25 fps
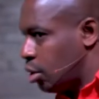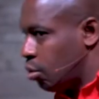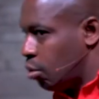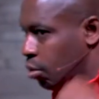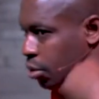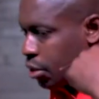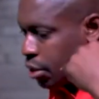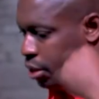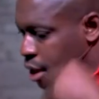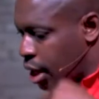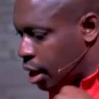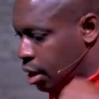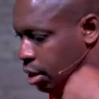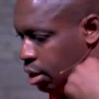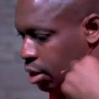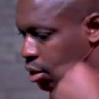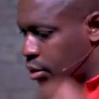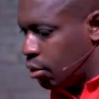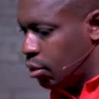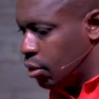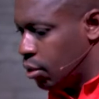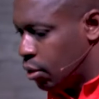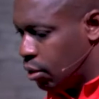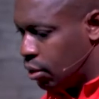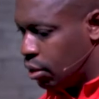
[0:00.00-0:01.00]
or think
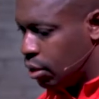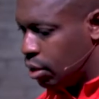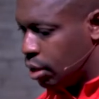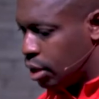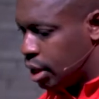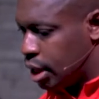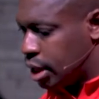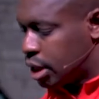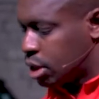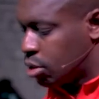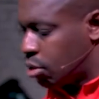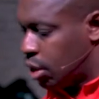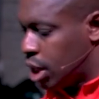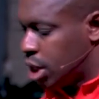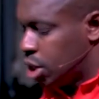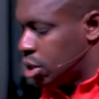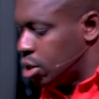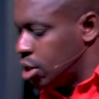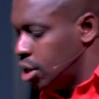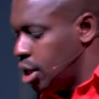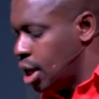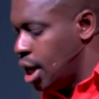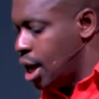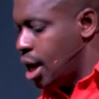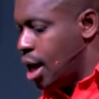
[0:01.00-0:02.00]
through this
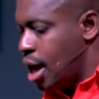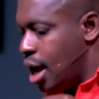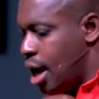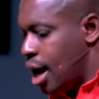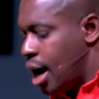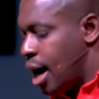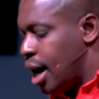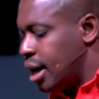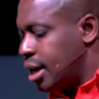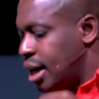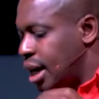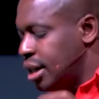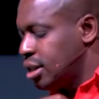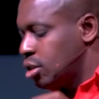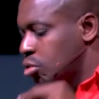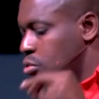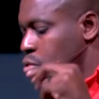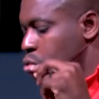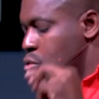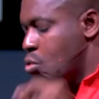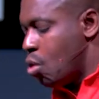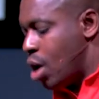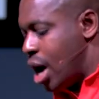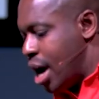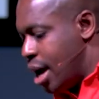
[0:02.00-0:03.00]
question. How does
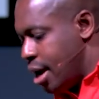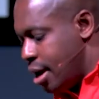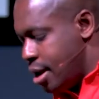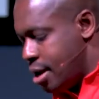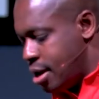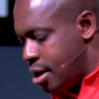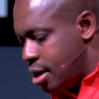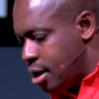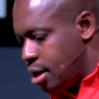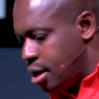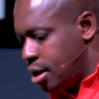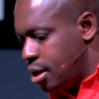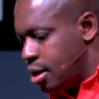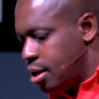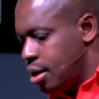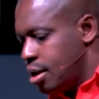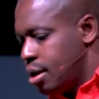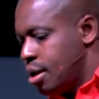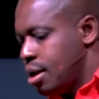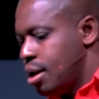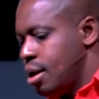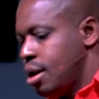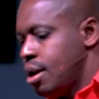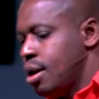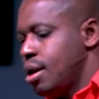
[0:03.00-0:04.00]
one
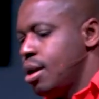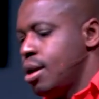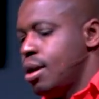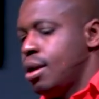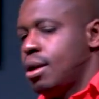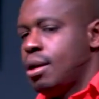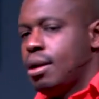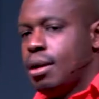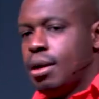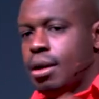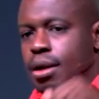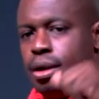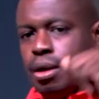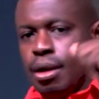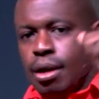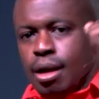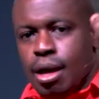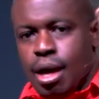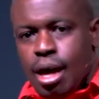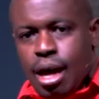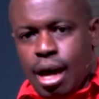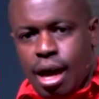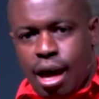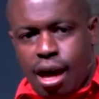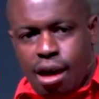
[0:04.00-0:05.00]

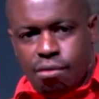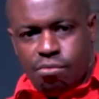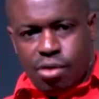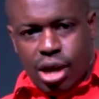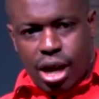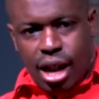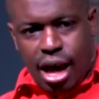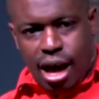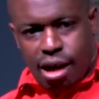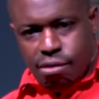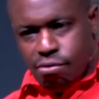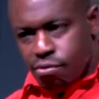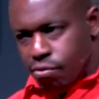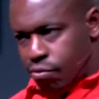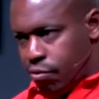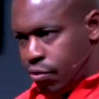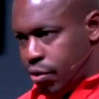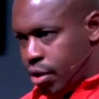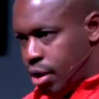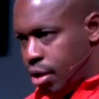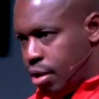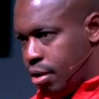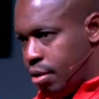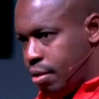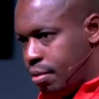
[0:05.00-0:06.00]
have a love,
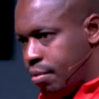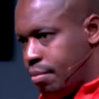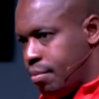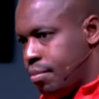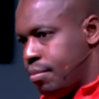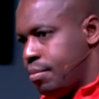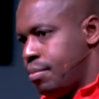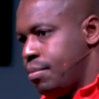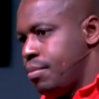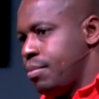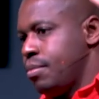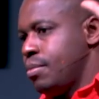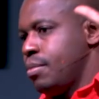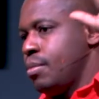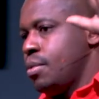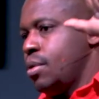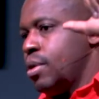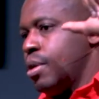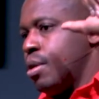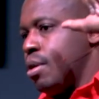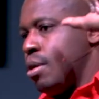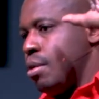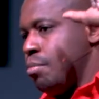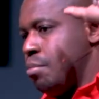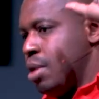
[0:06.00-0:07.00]

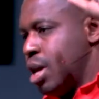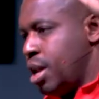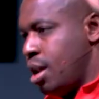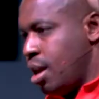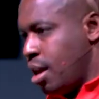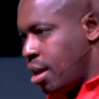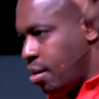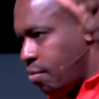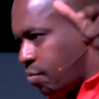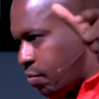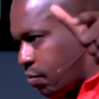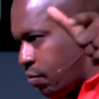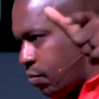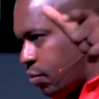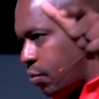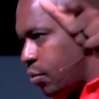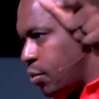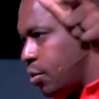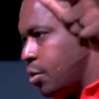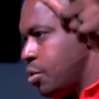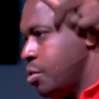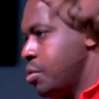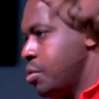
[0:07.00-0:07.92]
a belief,